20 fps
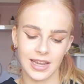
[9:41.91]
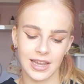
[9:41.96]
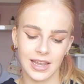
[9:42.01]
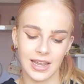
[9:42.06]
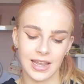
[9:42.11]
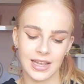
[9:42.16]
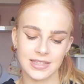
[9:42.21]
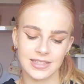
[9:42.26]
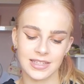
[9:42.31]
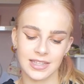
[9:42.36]

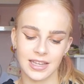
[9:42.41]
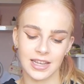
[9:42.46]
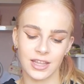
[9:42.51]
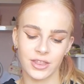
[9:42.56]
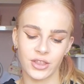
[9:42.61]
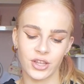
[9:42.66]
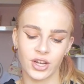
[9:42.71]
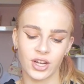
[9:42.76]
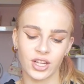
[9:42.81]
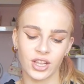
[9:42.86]
It's
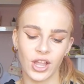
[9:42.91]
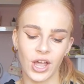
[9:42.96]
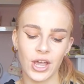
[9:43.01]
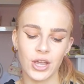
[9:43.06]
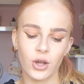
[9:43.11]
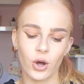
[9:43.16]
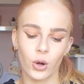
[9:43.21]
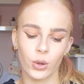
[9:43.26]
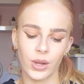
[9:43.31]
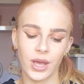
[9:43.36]
the
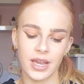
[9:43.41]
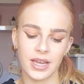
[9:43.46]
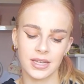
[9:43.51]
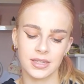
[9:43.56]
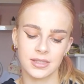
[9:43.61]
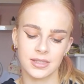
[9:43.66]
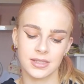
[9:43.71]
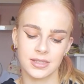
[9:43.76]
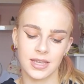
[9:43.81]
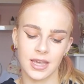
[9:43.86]
Glycolic
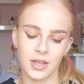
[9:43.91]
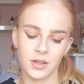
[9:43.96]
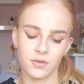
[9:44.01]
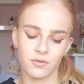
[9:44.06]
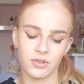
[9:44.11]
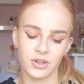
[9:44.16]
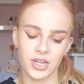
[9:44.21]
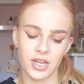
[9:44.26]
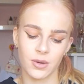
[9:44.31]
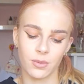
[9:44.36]
Skin
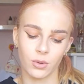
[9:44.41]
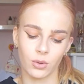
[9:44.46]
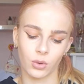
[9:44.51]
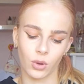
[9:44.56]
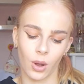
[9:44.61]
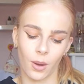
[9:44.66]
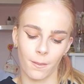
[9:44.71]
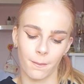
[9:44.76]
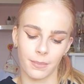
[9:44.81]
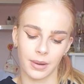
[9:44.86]
Renewal
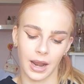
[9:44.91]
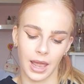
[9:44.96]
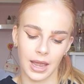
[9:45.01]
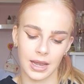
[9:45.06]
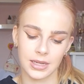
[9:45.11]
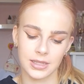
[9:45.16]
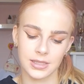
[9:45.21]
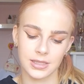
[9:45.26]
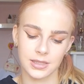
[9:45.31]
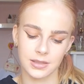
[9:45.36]

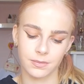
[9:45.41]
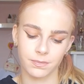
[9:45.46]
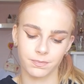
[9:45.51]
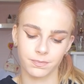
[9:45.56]
Complex.